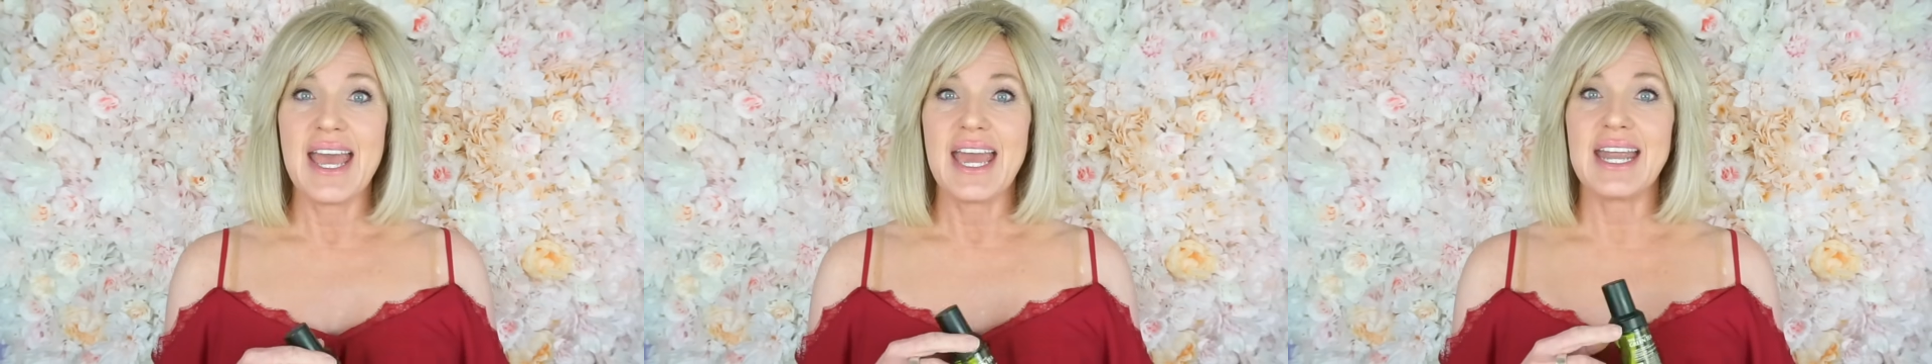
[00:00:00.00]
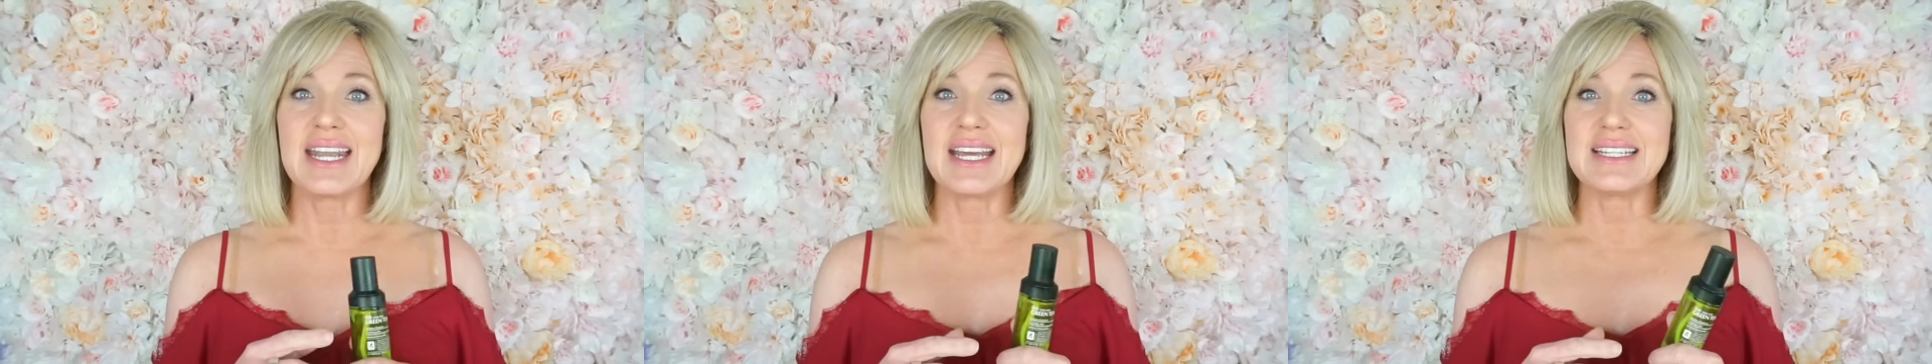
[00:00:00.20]

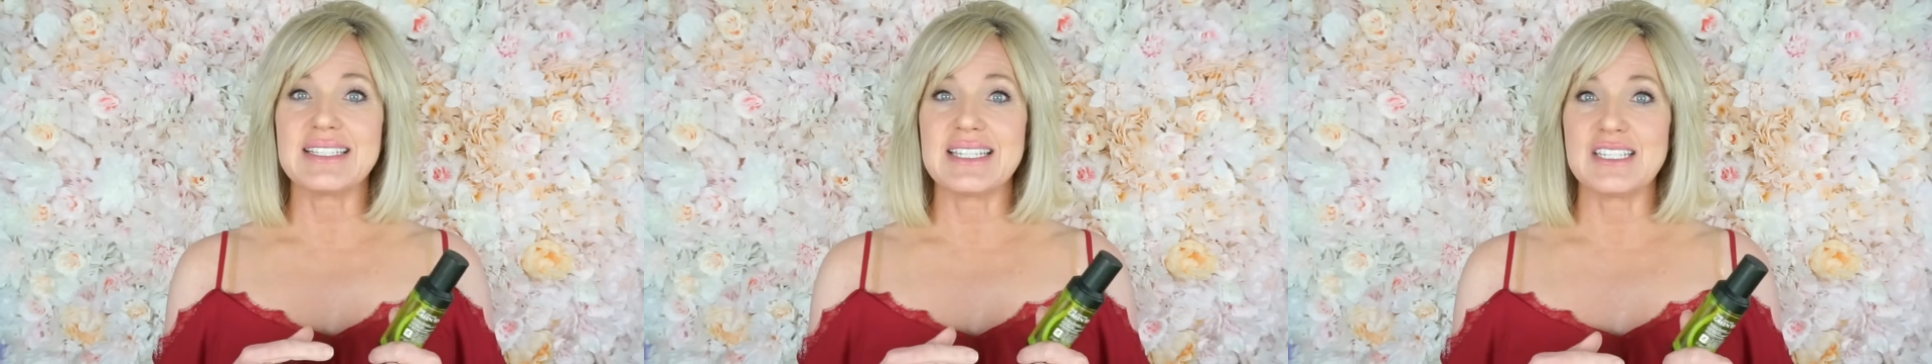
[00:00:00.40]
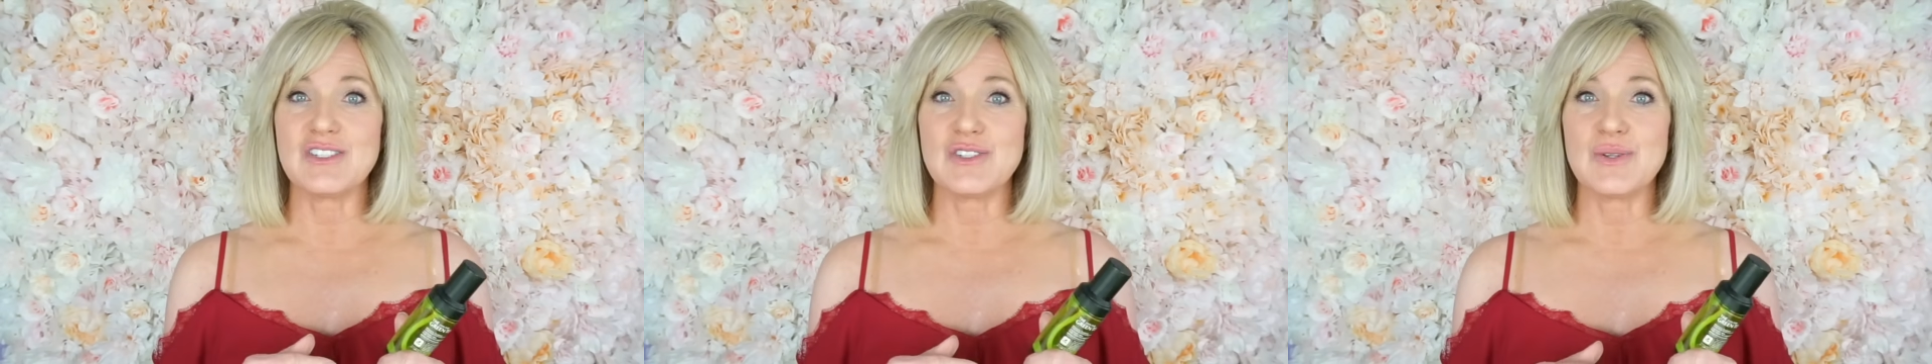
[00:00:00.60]
And I
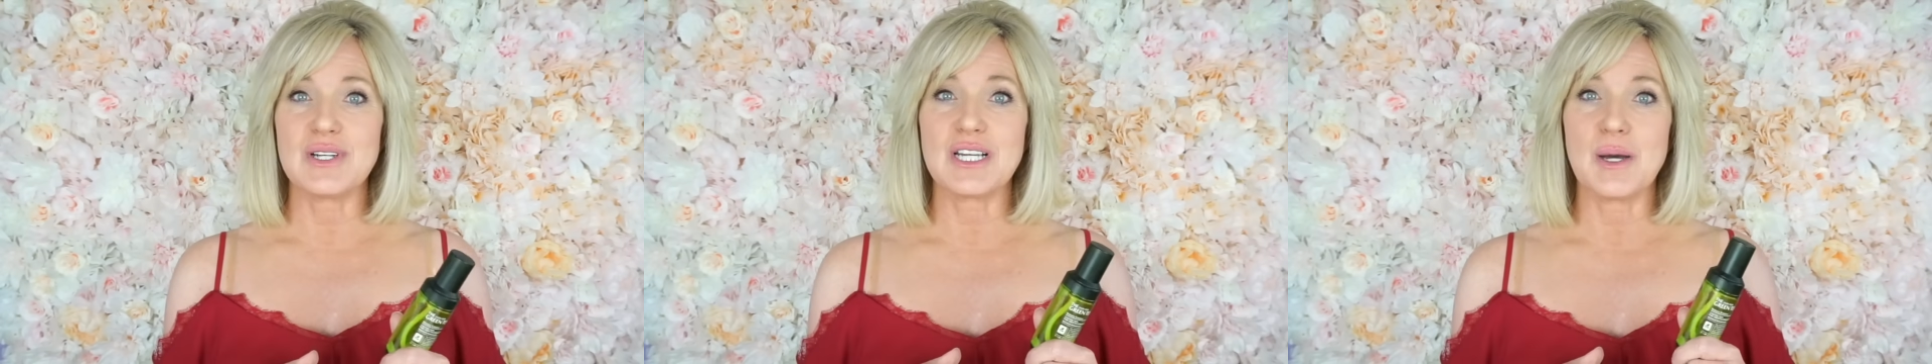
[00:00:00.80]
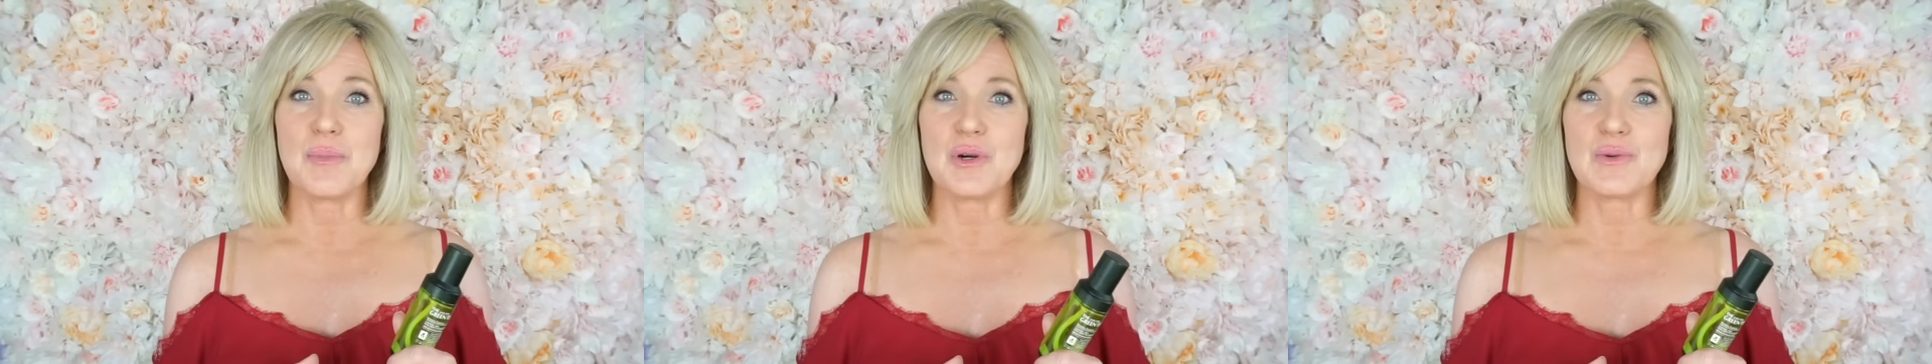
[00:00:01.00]
did do a
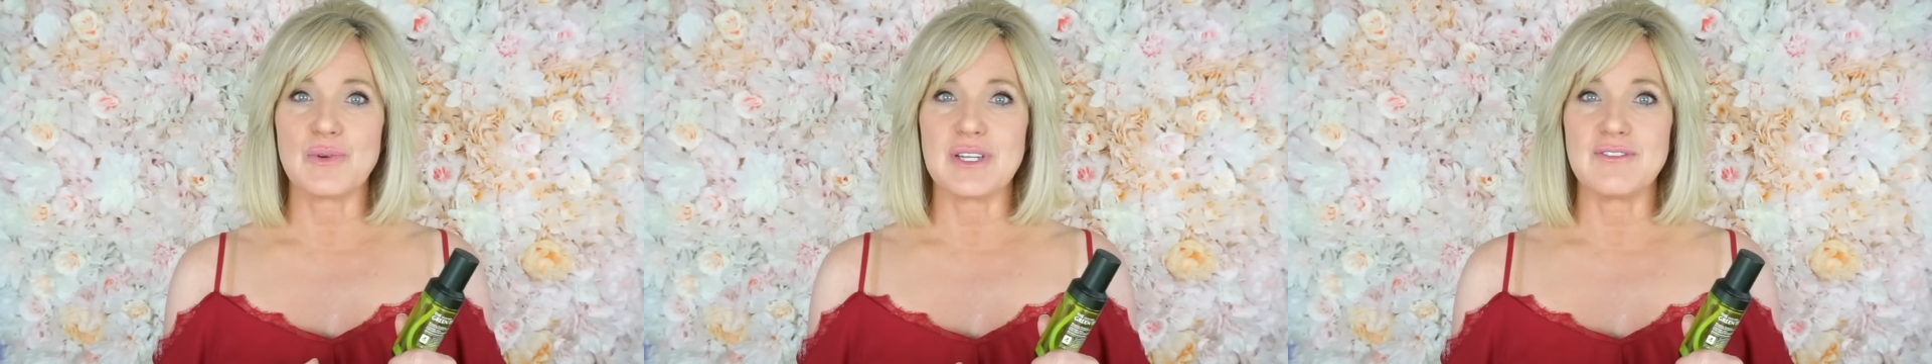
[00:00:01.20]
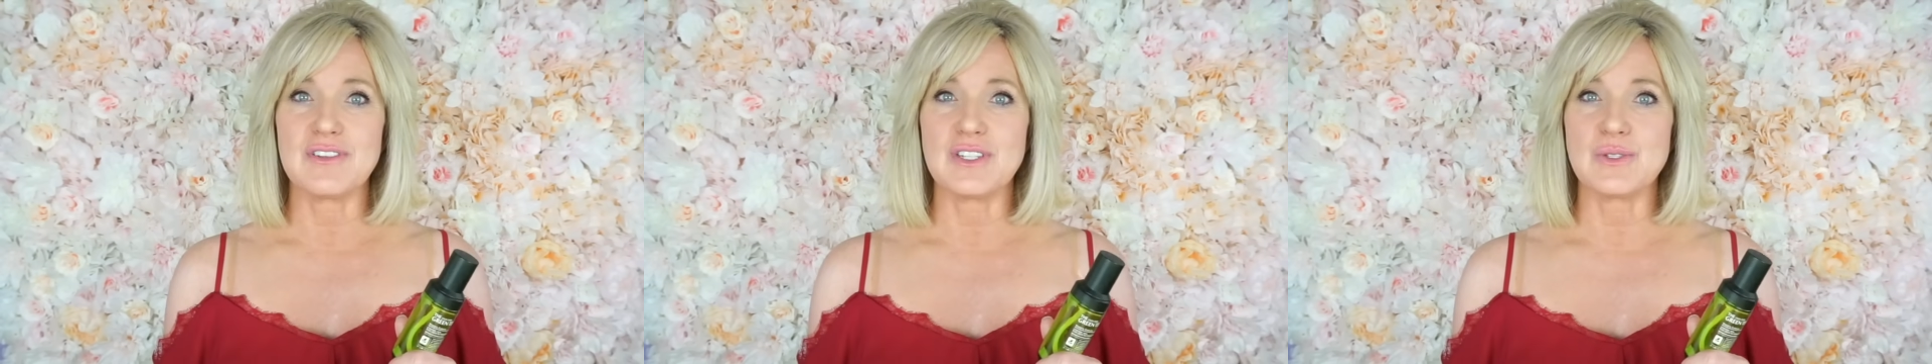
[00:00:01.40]
couple
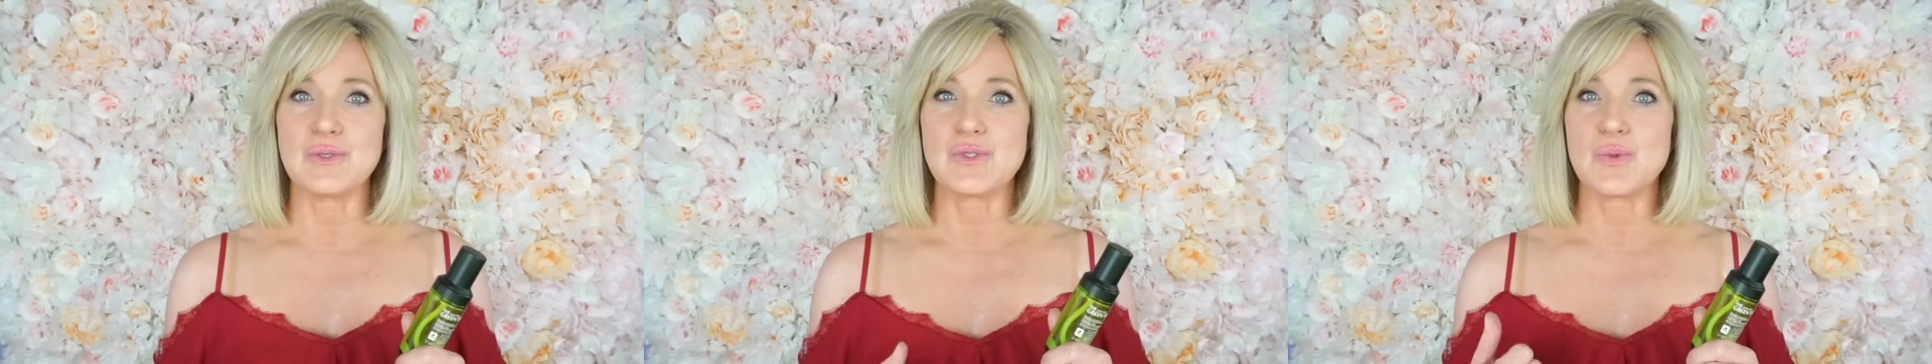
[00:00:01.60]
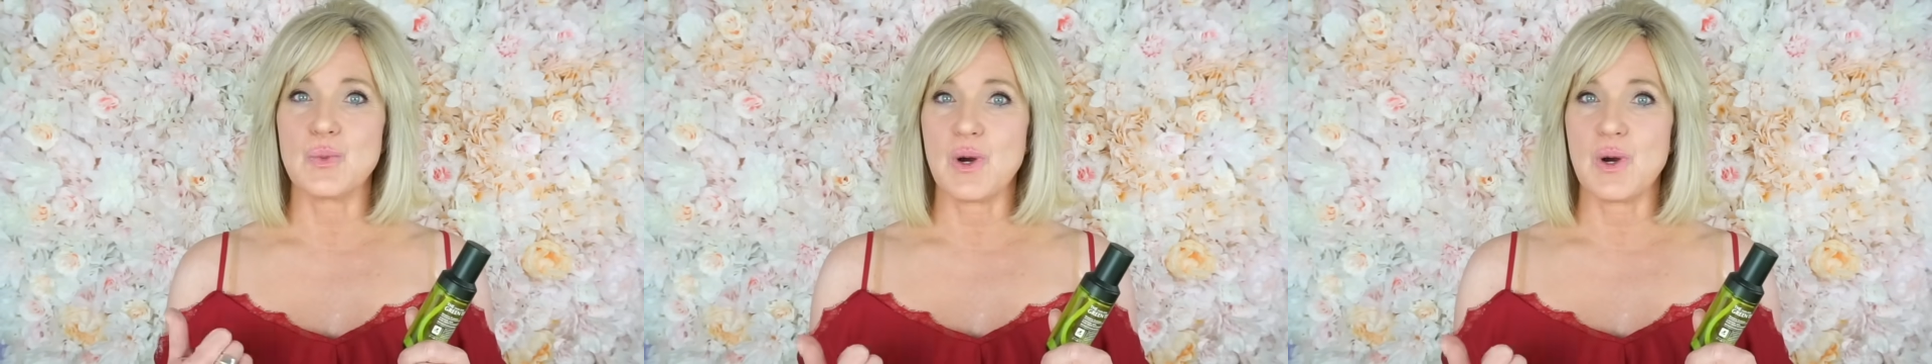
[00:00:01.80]
reviews,